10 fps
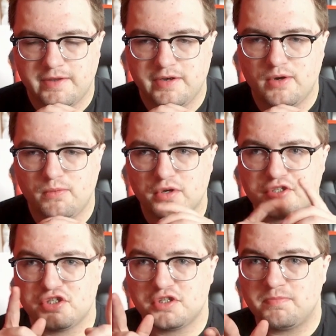You know
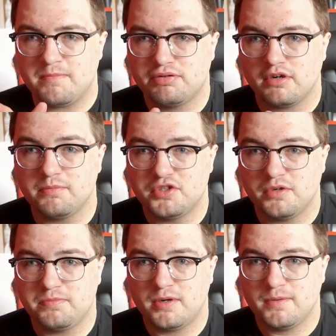what's just been propped
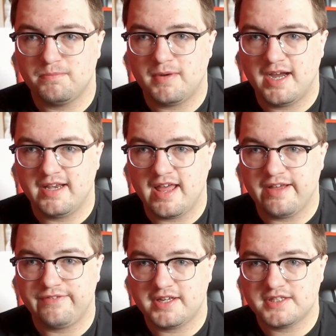up on my
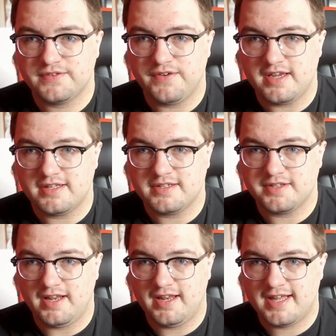Netflix feed?
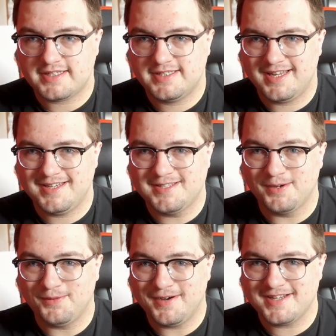The last day
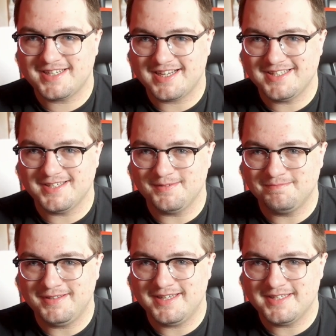to watch
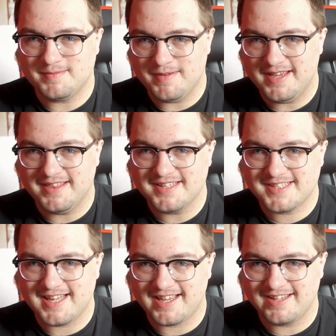iZombie is May the
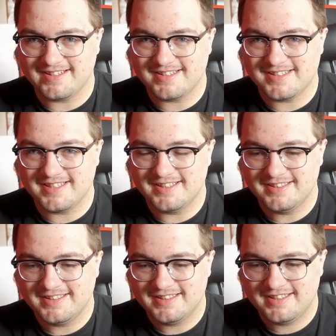2nd.
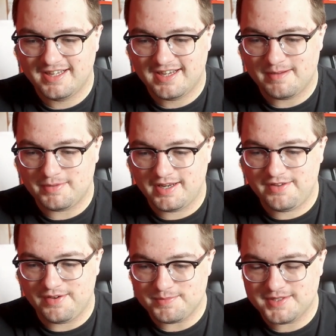I
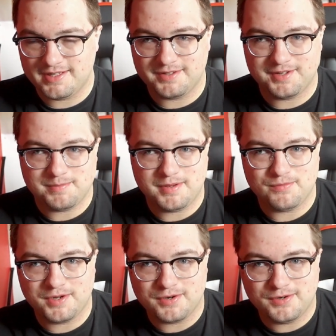believe I'm still going to be
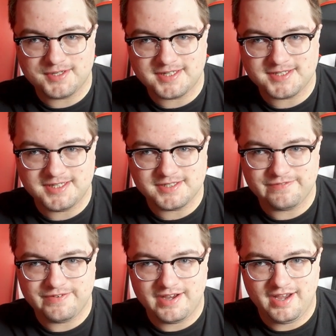recording
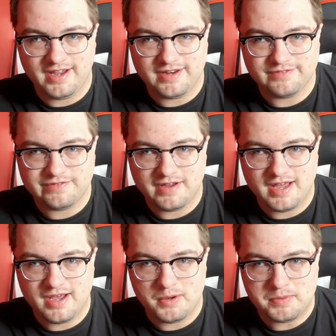season 5
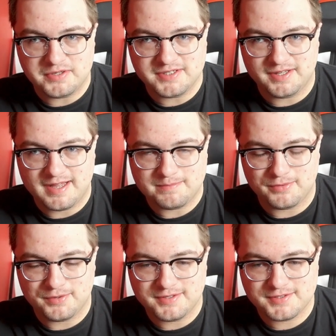up until that
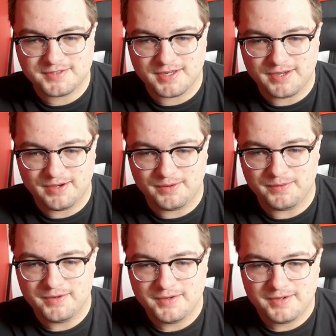point, so